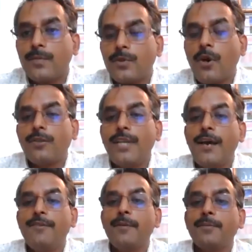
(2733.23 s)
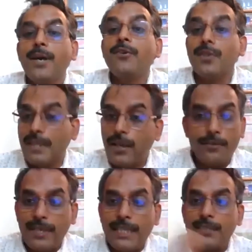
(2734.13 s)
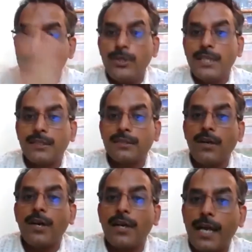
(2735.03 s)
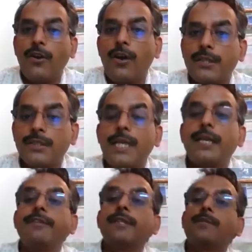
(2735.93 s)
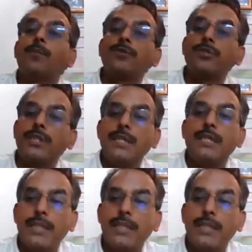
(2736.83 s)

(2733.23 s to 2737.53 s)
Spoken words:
Now they have not only juniors or young lawyers, they are even the most seniors.